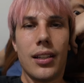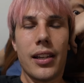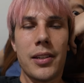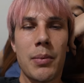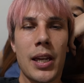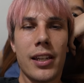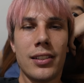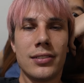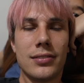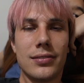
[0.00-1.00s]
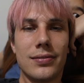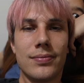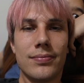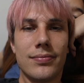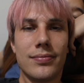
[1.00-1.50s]
Hey, May.
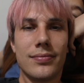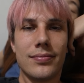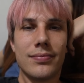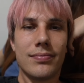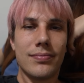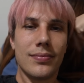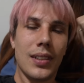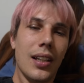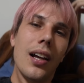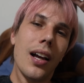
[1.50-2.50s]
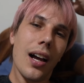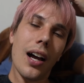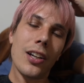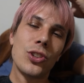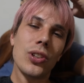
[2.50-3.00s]
Yeah?
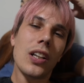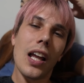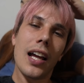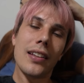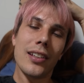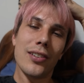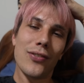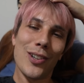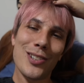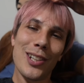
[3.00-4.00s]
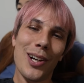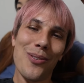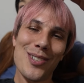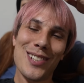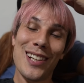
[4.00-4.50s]
Aren't you glad that your first car
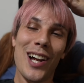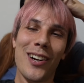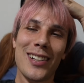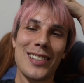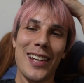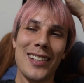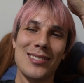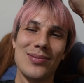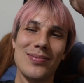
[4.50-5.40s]
wasn't an RX 8?